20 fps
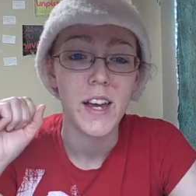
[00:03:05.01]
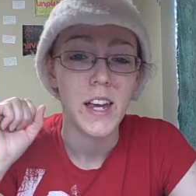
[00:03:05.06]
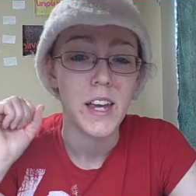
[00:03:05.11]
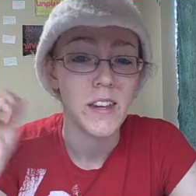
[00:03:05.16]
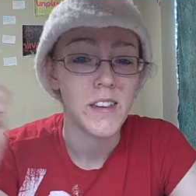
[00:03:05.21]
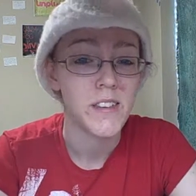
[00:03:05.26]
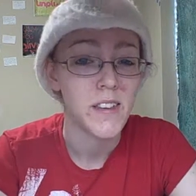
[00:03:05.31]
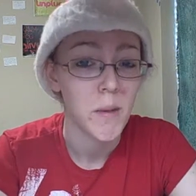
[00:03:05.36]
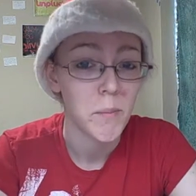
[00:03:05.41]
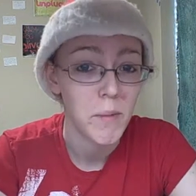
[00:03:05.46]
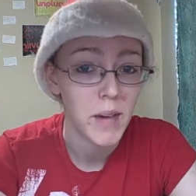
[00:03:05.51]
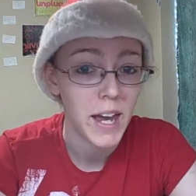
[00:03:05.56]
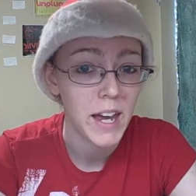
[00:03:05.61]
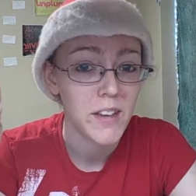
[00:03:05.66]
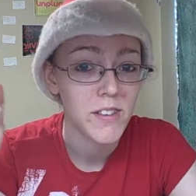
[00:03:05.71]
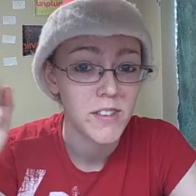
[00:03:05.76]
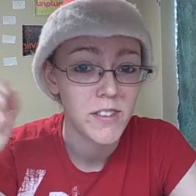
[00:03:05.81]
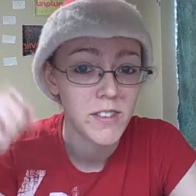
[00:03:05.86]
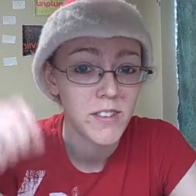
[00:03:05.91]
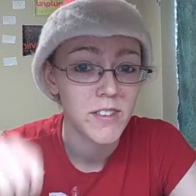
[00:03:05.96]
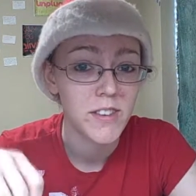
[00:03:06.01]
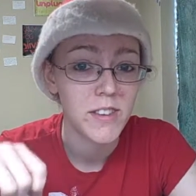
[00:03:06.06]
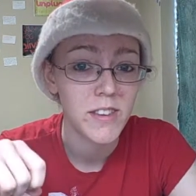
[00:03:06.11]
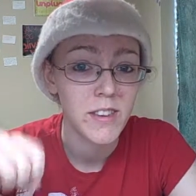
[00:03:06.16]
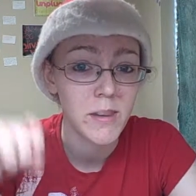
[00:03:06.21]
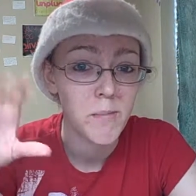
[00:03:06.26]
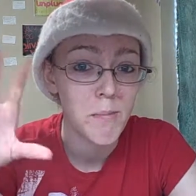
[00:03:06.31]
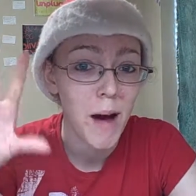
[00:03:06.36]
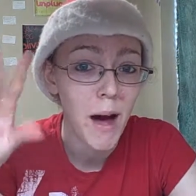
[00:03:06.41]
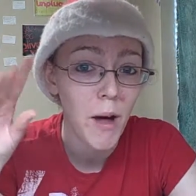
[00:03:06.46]
in some cases
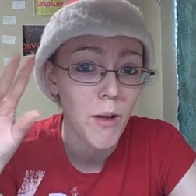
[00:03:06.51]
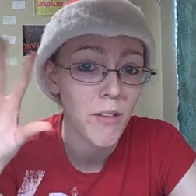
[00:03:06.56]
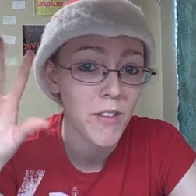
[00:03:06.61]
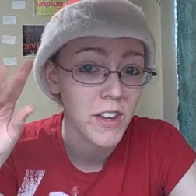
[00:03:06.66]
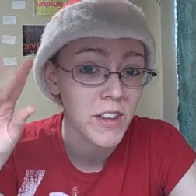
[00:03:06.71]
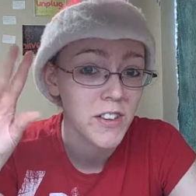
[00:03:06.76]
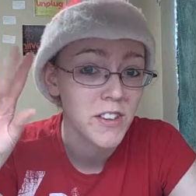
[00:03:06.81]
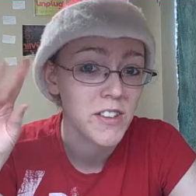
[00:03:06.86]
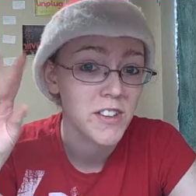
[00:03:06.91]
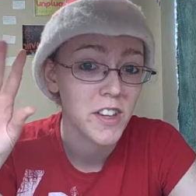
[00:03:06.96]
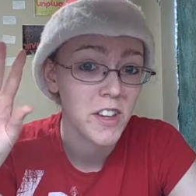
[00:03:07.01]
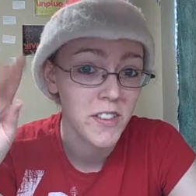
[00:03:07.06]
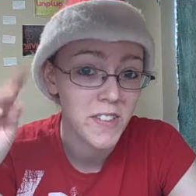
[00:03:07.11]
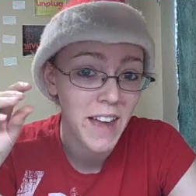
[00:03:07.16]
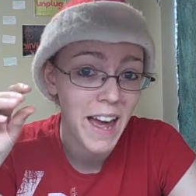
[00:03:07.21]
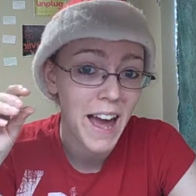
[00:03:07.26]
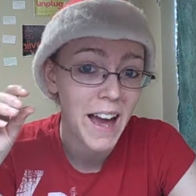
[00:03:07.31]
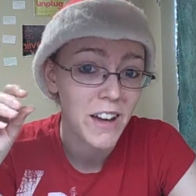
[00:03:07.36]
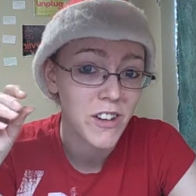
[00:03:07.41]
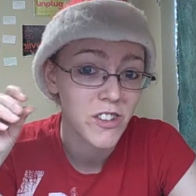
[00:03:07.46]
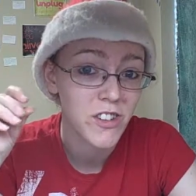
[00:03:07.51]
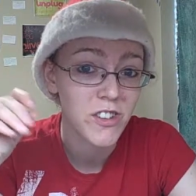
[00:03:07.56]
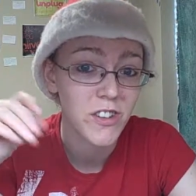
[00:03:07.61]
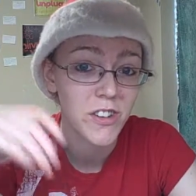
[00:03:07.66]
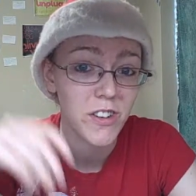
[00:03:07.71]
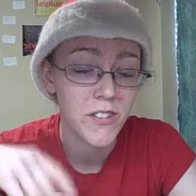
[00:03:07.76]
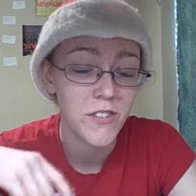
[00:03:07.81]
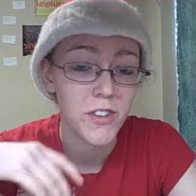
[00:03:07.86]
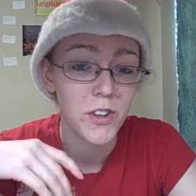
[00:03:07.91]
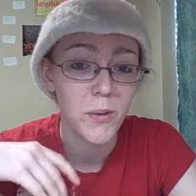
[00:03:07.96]
the mouth can still gnash,
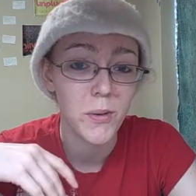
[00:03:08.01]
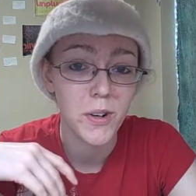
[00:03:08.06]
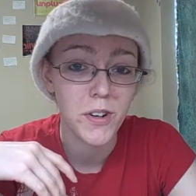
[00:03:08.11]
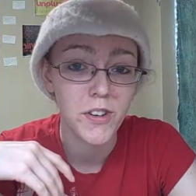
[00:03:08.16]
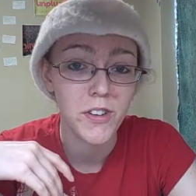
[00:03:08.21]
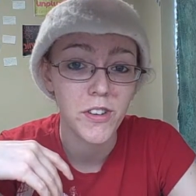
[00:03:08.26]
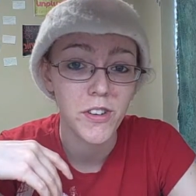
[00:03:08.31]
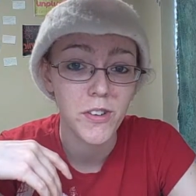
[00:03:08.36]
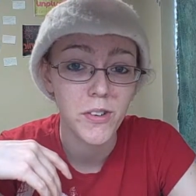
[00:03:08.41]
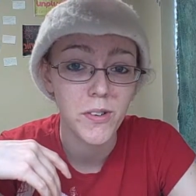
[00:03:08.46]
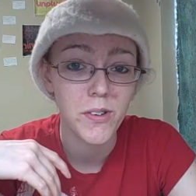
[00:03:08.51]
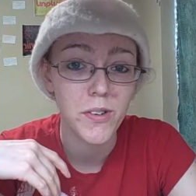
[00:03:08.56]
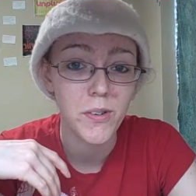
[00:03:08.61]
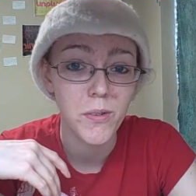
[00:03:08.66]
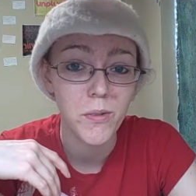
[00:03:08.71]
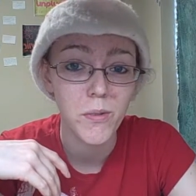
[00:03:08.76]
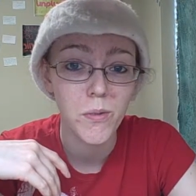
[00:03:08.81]
and if you were to